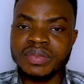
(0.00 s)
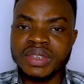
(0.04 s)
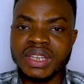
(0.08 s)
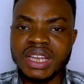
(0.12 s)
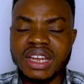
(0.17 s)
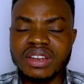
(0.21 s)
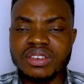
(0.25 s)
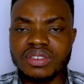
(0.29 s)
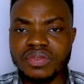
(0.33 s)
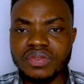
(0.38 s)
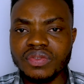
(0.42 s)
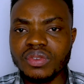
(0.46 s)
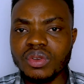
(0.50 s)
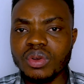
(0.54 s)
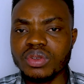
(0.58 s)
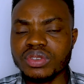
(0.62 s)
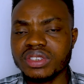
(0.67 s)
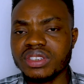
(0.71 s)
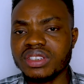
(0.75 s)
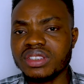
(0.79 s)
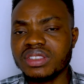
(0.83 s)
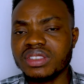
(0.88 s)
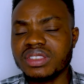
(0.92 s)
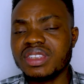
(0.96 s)
And of
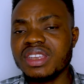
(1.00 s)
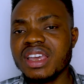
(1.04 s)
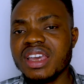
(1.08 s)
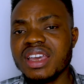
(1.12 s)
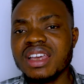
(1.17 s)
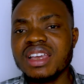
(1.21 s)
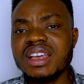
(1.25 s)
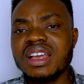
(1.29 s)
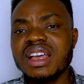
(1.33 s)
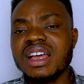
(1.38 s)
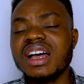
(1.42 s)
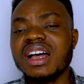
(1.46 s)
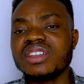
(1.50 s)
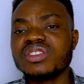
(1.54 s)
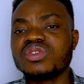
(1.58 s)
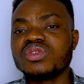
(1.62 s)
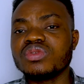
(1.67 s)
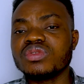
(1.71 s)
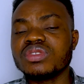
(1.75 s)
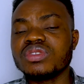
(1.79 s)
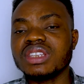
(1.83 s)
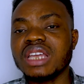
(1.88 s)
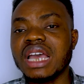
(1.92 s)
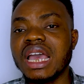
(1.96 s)
course, there are
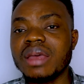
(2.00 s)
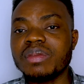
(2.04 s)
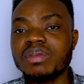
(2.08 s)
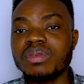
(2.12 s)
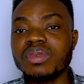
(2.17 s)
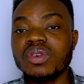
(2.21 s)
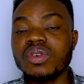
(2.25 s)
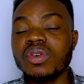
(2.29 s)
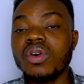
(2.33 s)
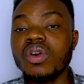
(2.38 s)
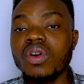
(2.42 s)
two types